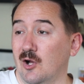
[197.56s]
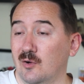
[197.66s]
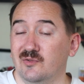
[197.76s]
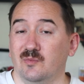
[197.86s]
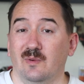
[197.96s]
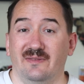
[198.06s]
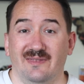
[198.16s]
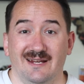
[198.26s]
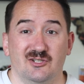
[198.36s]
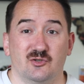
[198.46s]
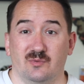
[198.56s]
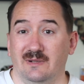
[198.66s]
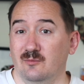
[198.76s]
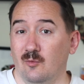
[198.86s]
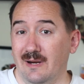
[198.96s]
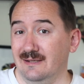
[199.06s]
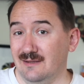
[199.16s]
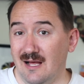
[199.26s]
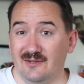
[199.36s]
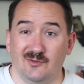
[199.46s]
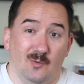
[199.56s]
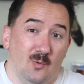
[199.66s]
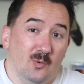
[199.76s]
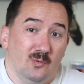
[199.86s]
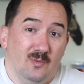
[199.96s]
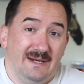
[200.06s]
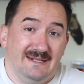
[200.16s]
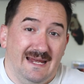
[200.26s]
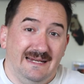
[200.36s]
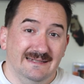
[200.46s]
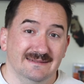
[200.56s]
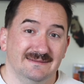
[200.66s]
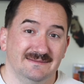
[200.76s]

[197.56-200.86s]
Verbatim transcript: goes with extreme weight loss or weight gain.